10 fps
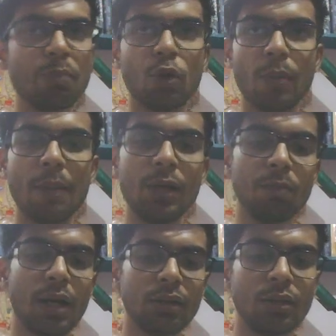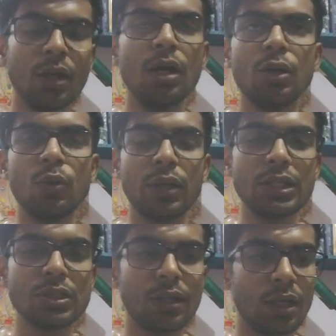probable path to
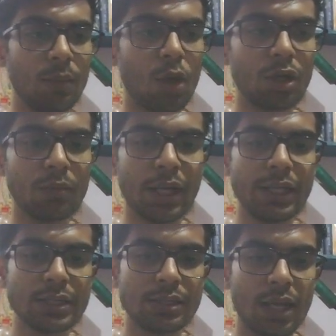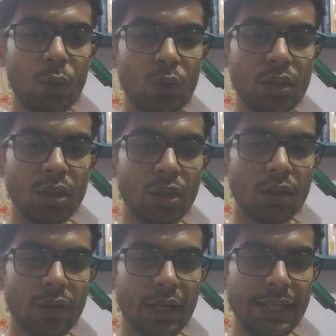reach bottom right is down,
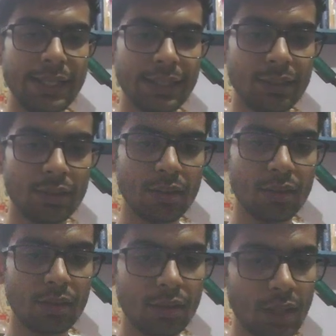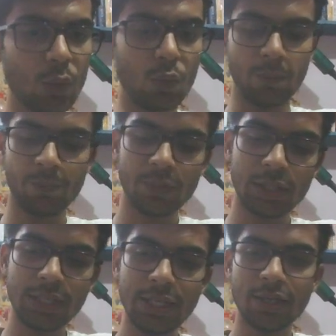right, down,
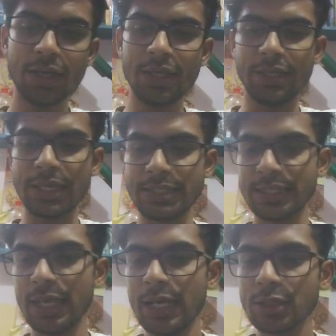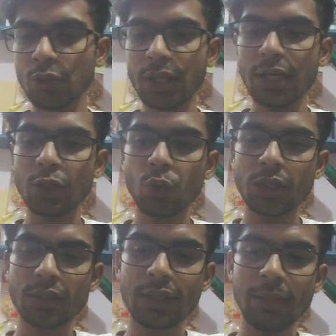DRD. Yes, so there are total
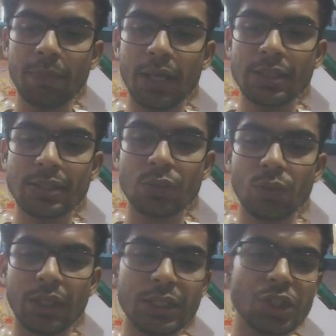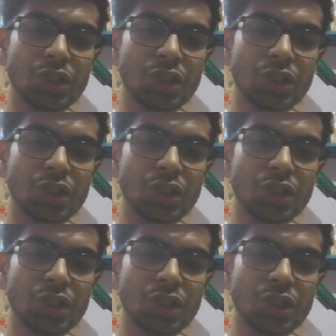three paths to reach